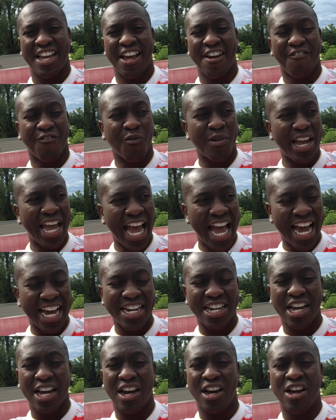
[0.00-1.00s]
If we
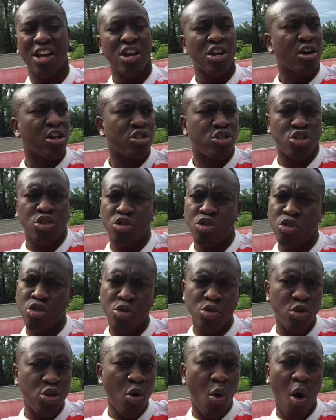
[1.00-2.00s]
had, because
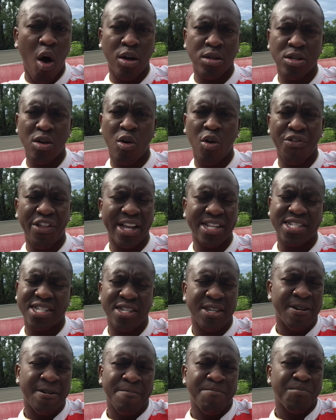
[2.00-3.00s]
you all know
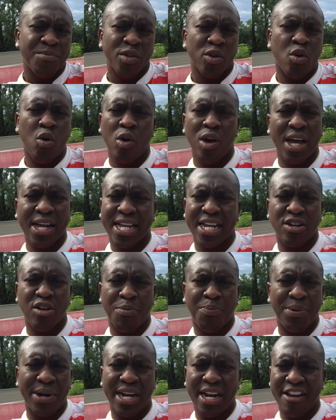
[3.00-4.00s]
that Kola
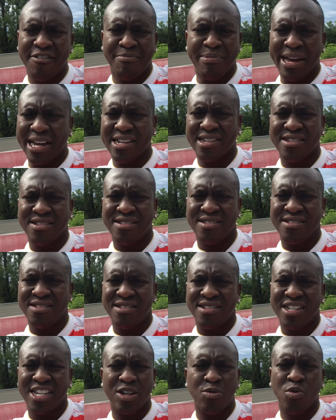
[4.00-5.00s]
cannot play left back.
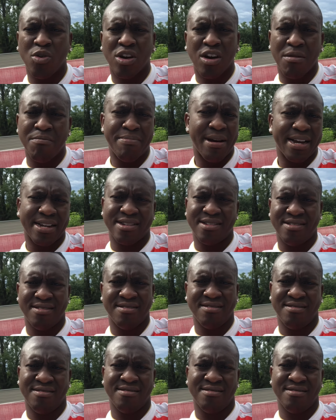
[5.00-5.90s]
He won't come back.